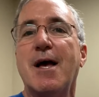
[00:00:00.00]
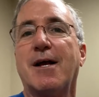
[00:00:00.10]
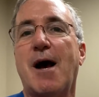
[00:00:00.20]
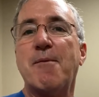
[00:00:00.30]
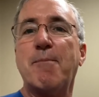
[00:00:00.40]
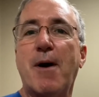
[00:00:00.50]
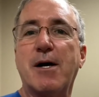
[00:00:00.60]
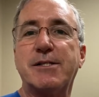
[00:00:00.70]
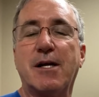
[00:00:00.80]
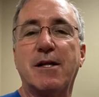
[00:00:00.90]
comment
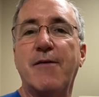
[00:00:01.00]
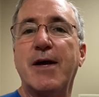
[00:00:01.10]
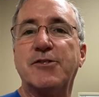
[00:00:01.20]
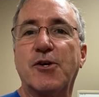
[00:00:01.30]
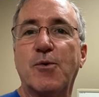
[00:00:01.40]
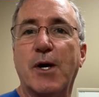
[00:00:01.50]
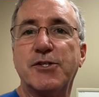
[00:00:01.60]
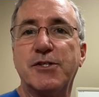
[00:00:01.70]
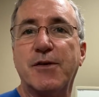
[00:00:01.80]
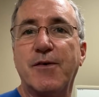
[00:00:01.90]
box there. Love answering
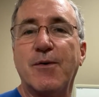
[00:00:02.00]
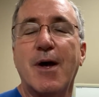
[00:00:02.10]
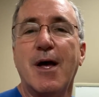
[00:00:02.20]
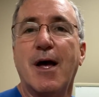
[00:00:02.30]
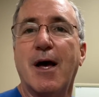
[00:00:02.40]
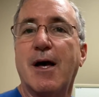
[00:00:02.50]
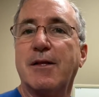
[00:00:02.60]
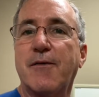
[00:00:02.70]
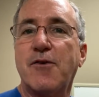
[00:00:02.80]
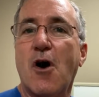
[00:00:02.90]
questions of you. Uh,
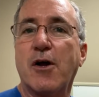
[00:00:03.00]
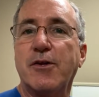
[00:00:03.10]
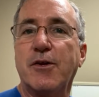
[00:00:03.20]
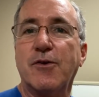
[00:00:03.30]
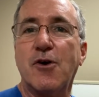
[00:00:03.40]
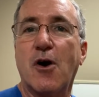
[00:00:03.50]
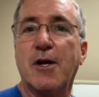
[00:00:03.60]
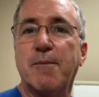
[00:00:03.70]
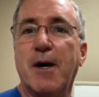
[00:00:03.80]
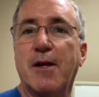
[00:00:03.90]
love talking to you and
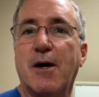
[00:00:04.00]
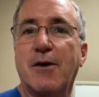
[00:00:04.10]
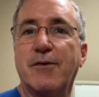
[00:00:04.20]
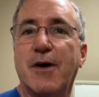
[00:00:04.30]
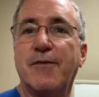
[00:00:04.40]
talking about our uh,